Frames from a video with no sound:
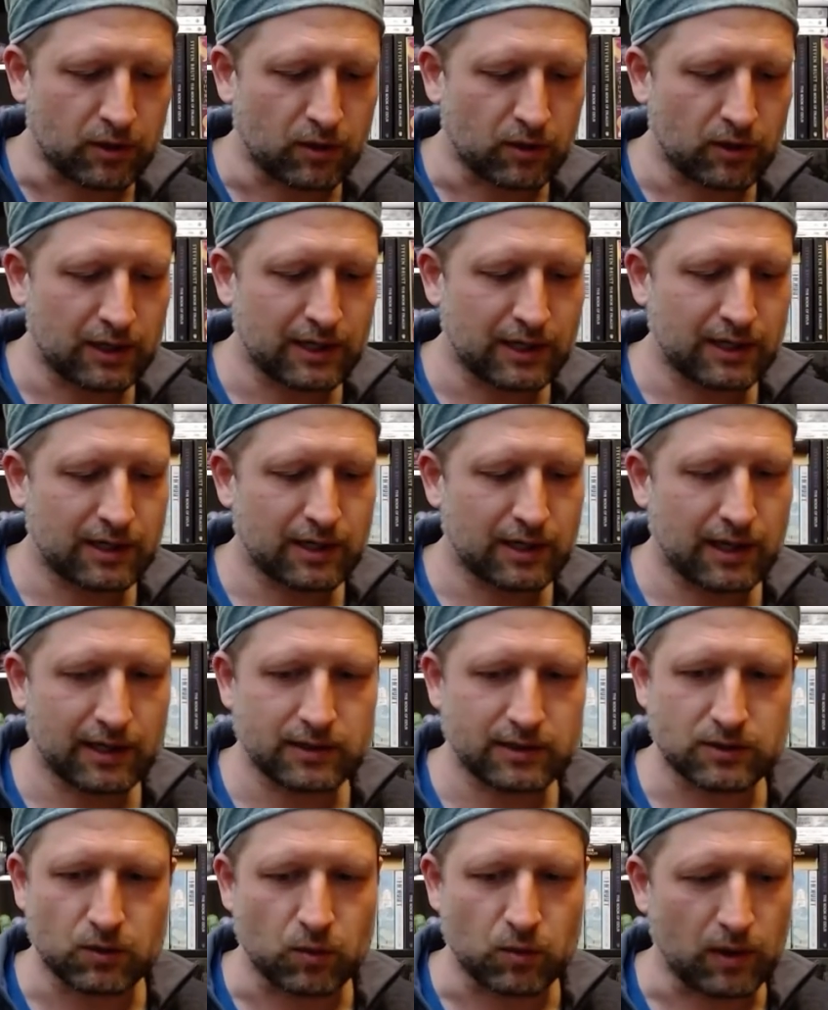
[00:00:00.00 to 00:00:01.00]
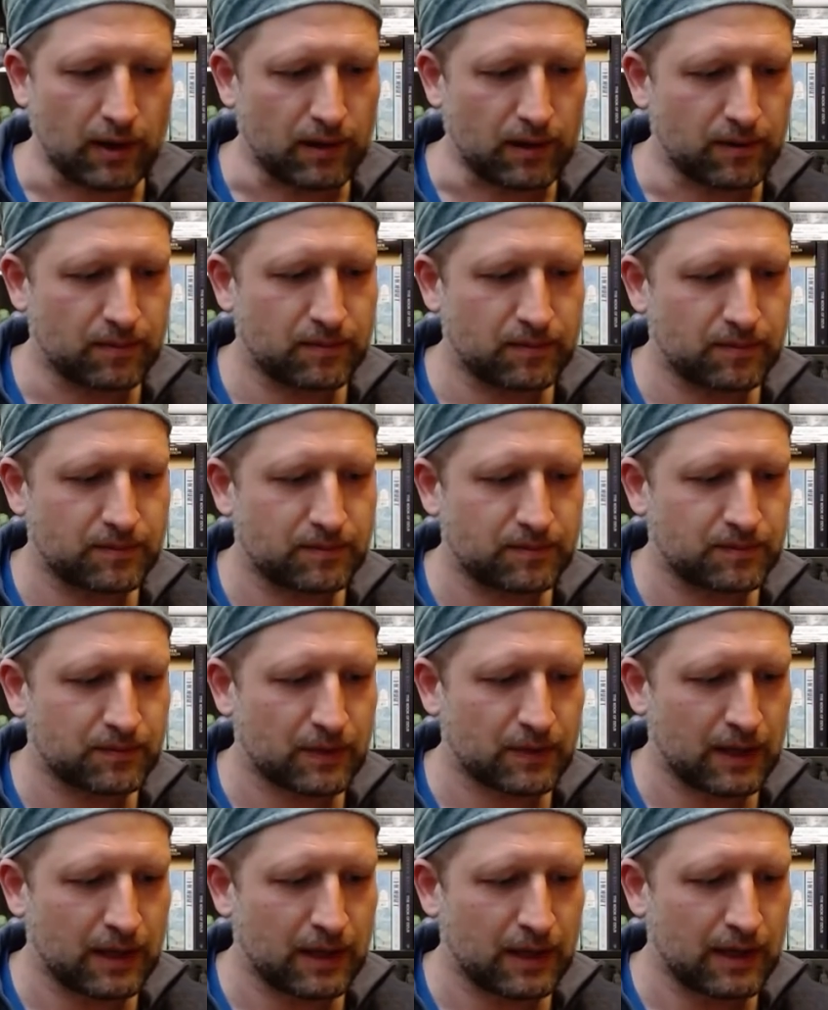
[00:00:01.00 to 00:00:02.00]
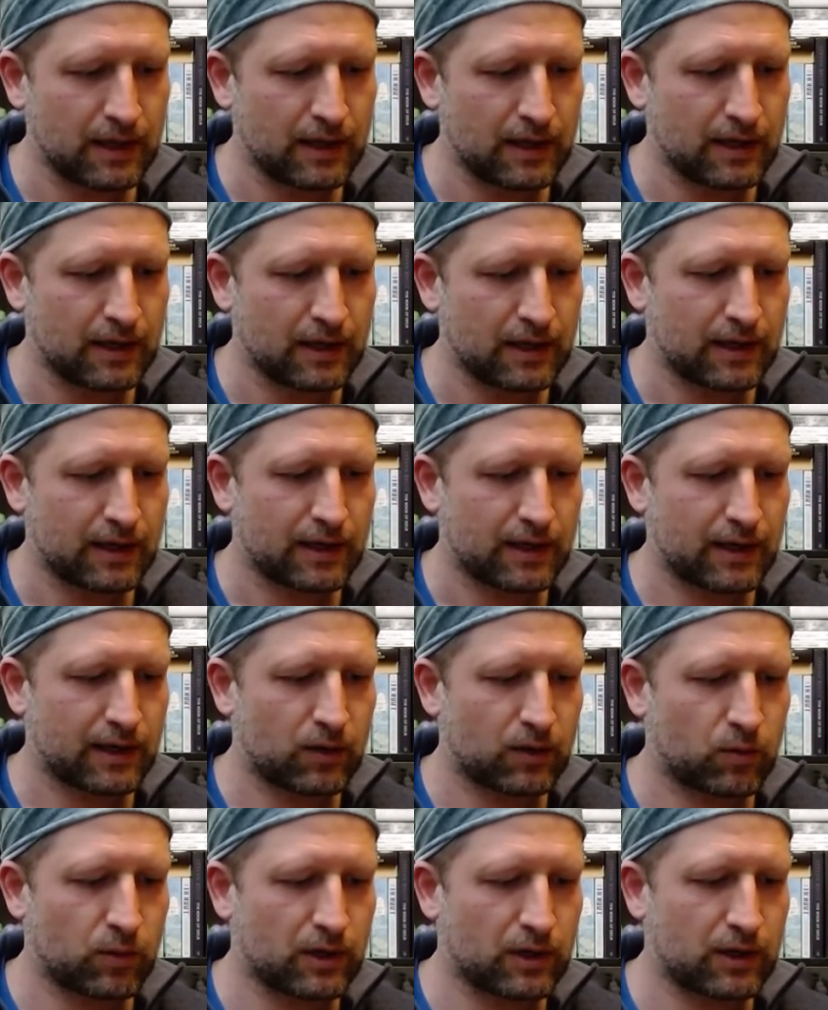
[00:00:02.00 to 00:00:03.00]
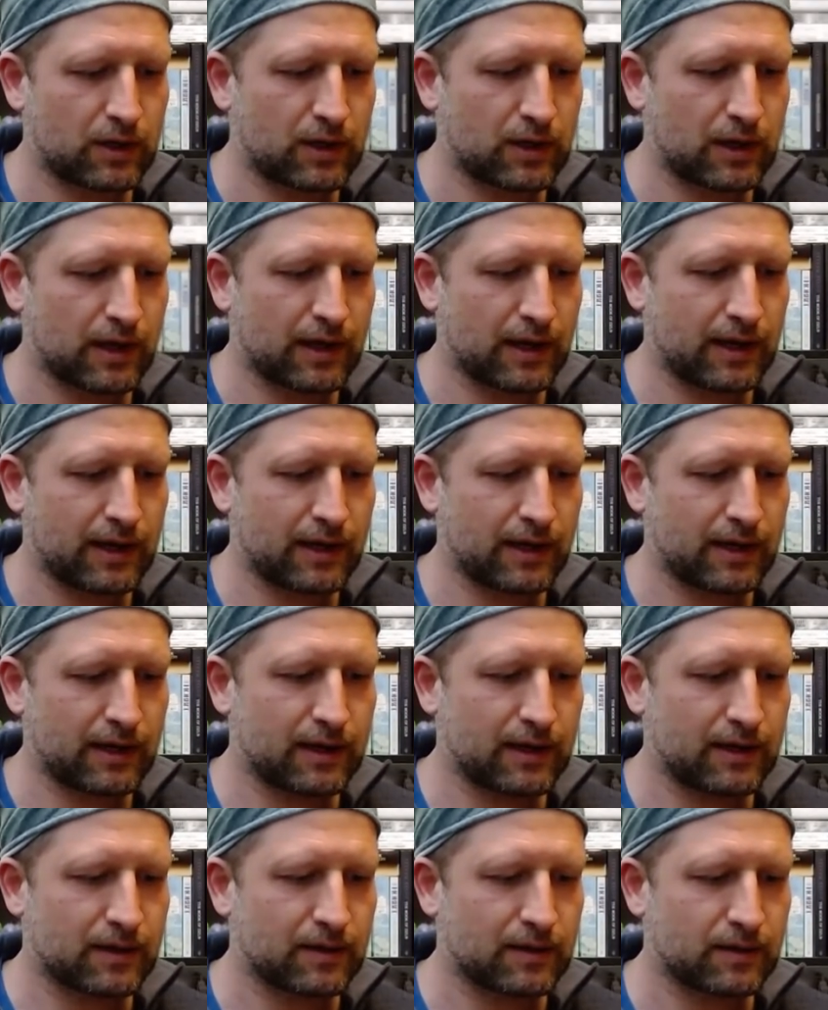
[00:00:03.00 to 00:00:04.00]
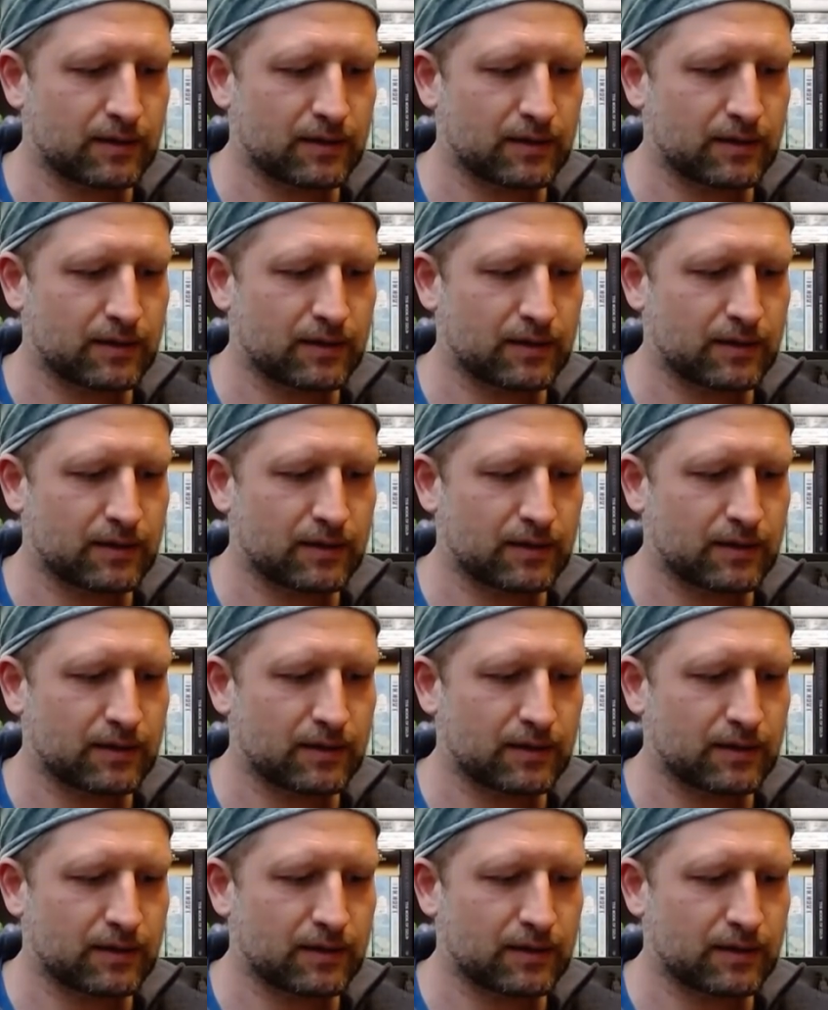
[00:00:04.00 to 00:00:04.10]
only it takes a while. It will take